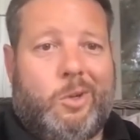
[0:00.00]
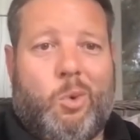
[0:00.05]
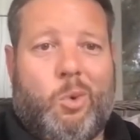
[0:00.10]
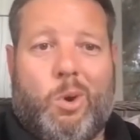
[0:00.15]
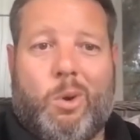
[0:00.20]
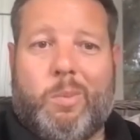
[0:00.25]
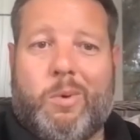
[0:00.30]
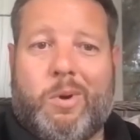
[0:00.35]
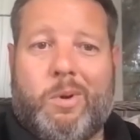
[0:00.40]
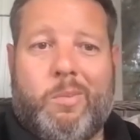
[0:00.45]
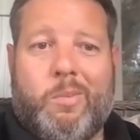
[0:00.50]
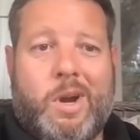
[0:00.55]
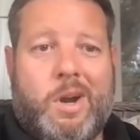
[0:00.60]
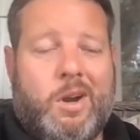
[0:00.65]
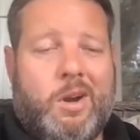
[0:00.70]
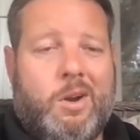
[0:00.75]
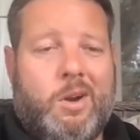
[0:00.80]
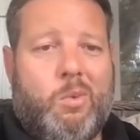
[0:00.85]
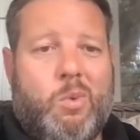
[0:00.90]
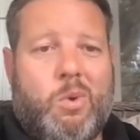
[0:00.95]
corporate
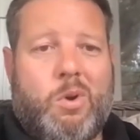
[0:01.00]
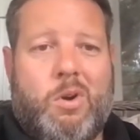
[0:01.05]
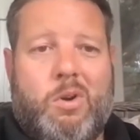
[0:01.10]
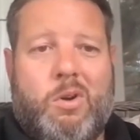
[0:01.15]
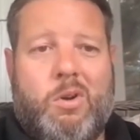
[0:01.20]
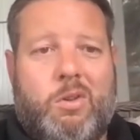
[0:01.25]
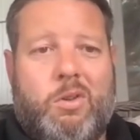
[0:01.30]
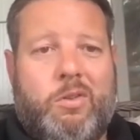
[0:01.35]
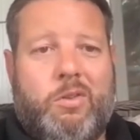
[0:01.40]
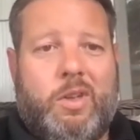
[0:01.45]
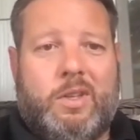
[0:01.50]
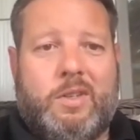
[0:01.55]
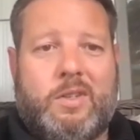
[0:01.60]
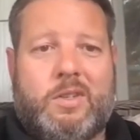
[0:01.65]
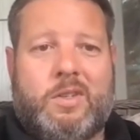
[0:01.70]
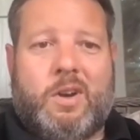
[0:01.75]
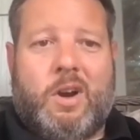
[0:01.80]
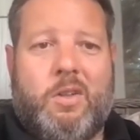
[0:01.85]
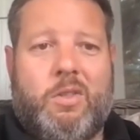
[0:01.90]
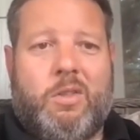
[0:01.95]
America world and
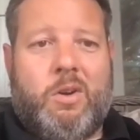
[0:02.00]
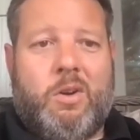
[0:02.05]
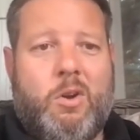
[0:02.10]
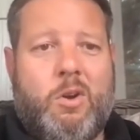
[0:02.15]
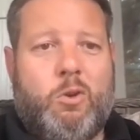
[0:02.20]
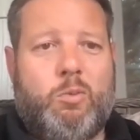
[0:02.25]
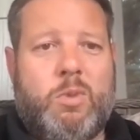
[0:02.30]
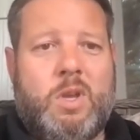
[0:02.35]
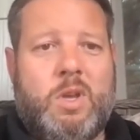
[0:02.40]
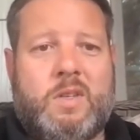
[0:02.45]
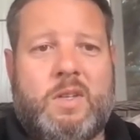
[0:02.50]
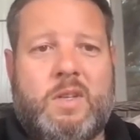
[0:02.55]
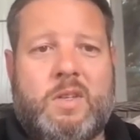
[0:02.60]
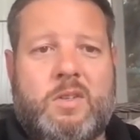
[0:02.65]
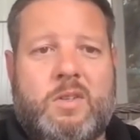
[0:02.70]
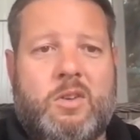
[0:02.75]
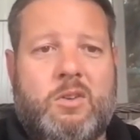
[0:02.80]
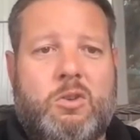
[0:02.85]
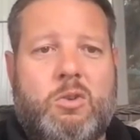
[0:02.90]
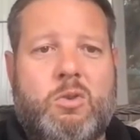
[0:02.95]
start their own
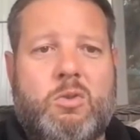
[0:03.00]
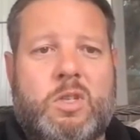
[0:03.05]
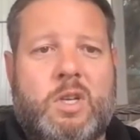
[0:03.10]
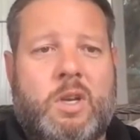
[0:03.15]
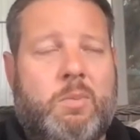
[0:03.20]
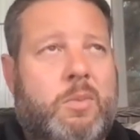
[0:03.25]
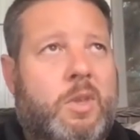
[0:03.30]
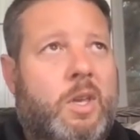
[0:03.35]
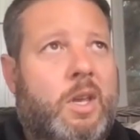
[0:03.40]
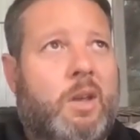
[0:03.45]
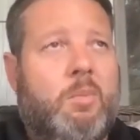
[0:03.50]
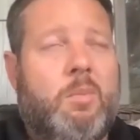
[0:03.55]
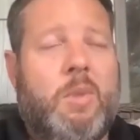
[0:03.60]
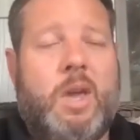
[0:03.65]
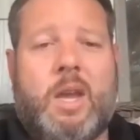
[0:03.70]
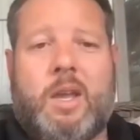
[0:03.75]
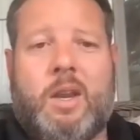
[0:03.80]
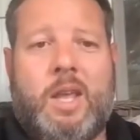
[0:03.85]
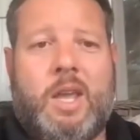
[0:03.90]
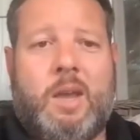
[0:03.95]
business and do something and
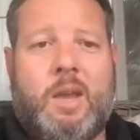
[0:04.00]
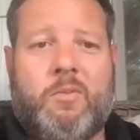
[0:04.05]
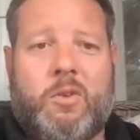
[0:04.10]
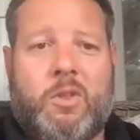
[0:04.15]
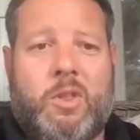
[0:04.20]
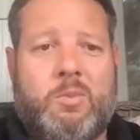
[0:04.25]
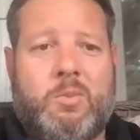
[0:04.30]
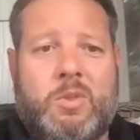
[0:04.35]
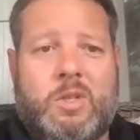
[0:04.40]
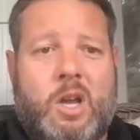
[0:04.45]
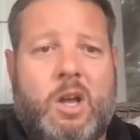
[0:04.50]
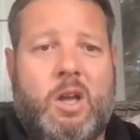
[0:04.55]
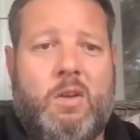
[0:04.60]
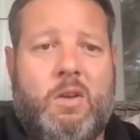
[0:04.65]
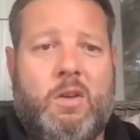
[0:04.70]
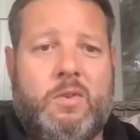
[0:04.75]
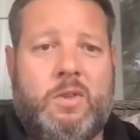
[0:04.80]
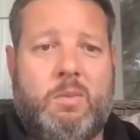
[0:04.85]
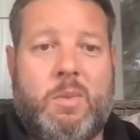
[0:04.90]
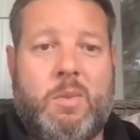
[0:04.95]
make a name for
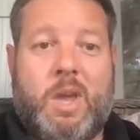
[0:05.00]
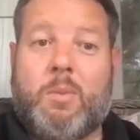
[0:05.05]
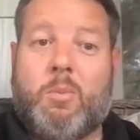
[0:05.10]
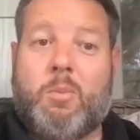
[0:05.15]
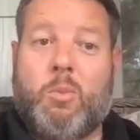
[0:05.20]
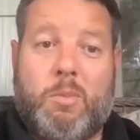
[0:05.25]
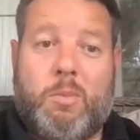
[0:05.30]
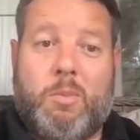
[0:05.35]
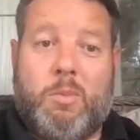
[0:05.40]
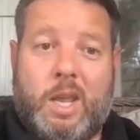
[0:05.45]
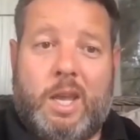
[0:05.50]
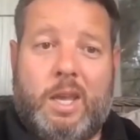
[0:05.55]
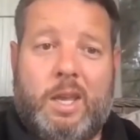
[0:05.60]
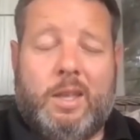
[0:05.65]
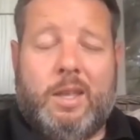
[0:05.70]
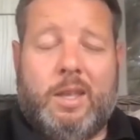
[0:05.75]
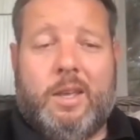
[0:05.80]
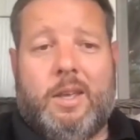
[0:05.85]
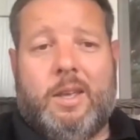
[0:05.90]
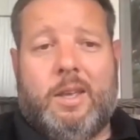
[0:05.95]
themselves and make more
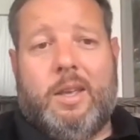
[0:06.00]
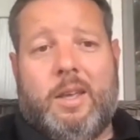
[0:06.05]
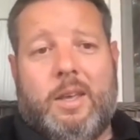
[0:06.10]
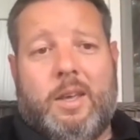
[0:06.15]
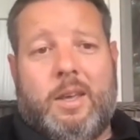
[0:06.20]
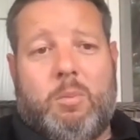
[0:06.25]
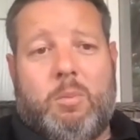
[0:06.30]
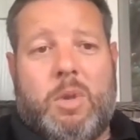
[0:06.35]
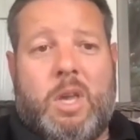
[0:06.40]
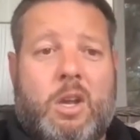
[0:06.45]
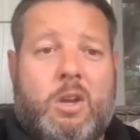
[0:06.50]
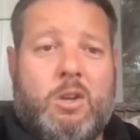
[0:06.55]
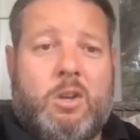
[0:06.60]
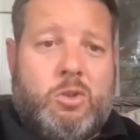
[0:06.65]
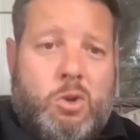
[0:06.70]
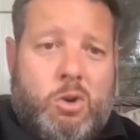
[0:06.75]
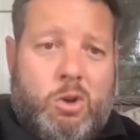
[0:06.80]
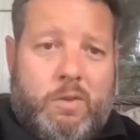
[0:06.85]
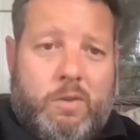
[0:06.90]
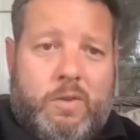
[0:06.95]
money, be in
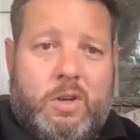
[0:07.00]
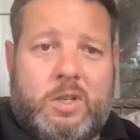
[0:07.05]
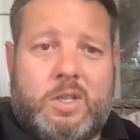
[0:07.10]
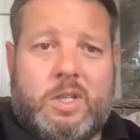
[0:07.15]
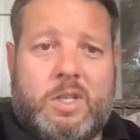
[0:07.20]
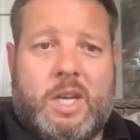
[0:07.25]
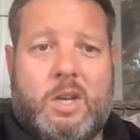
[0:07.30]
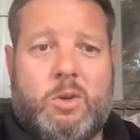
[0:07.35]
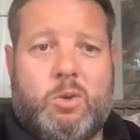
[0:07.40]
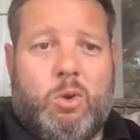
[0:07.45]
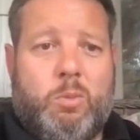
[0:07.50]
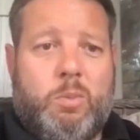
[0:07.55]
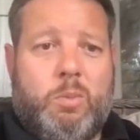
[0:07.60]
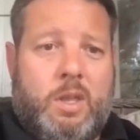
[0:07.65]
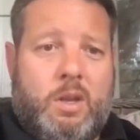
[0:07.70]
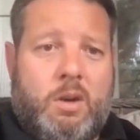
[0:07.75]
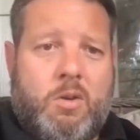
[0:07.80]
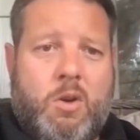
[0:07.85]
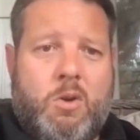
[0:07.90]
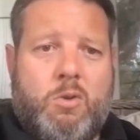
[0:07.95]
control of their schedule,
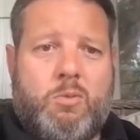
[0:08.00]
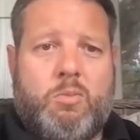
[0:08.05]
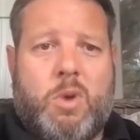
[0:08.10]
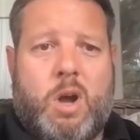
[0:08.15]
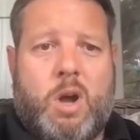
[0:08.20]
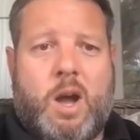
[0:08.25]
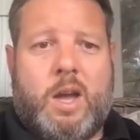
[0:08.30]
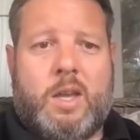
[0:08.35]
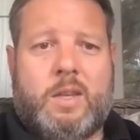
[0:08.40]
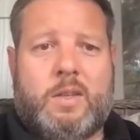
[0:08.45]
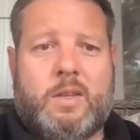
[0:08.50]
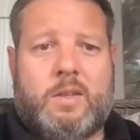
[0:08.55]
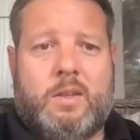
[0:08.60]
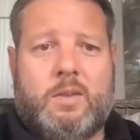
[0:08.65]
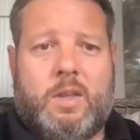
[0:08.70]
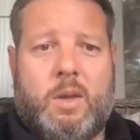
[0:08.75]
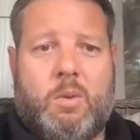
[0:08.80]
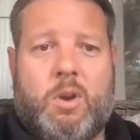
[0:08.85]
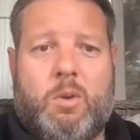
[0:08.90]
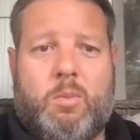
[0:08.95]
be their own boss.
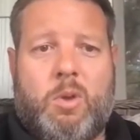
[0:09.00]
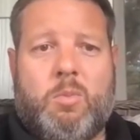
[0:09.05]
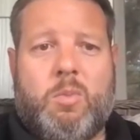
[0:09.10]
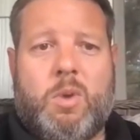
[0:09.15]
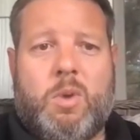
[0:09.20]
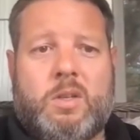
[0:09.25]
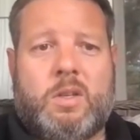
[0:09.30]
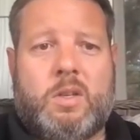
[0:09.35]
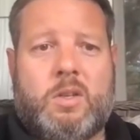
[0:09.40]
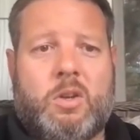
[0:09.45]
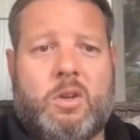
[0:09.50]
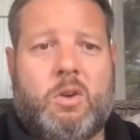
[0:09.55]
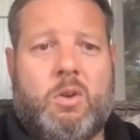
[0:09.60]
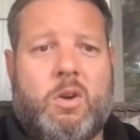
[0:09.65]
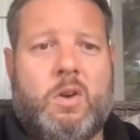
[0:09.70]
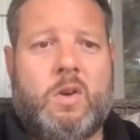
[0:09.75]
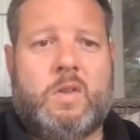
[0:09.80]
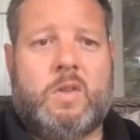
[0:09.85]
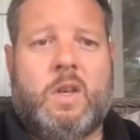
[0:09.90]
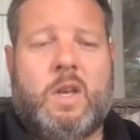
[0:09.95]
They want to be business
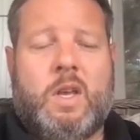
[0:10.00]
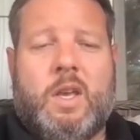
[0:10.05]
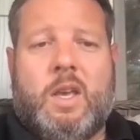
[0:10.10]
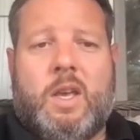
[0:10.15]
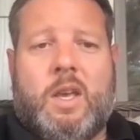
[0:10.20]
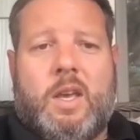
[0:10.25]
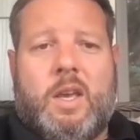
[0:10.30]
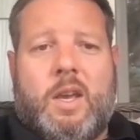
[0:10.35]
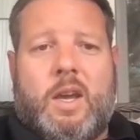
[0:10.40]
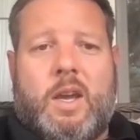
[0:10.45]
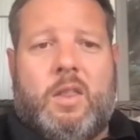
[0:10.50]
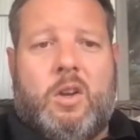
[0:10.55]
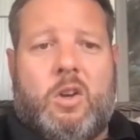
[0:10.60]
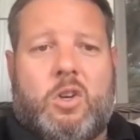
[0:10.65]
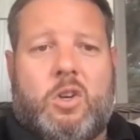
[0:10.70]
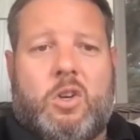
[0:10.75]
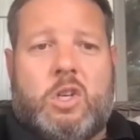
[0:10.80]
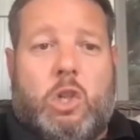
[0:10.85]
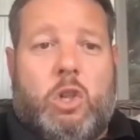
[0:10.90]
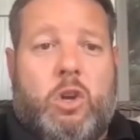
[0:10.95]
owners, and they're
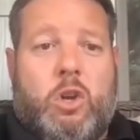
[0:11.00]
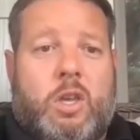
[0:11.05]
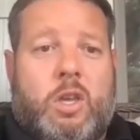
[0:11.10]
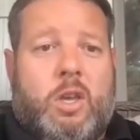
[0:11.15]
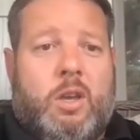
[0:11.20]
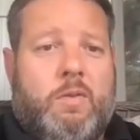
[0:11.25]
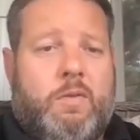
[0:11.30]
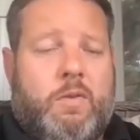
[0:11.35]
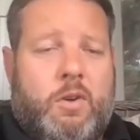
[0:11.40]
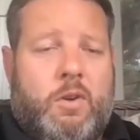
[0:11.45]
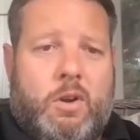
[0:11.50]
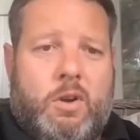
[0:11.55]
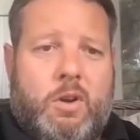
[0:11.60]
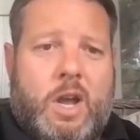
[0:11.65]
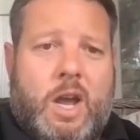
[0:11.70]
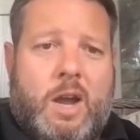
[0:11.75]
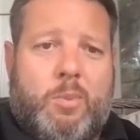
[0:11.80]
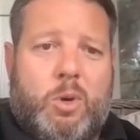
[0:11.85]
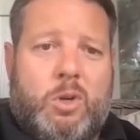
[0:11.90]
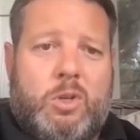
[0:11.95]
just looking for a
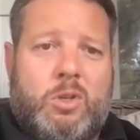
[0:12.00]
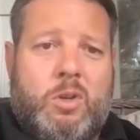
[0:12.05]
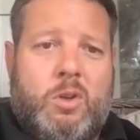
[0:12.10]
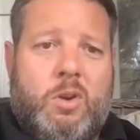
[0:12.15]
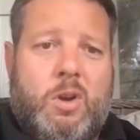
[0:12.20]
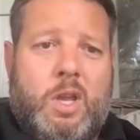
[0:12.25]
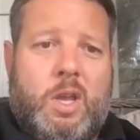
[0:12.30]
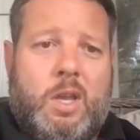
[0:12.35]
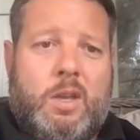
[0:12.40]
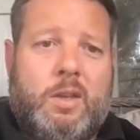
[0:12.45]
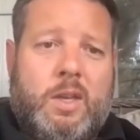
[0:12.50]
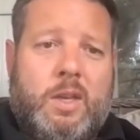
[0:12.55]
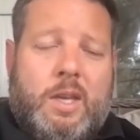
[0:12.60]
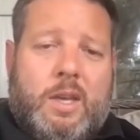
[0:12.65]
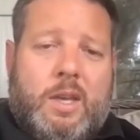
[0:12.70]
good opportunity.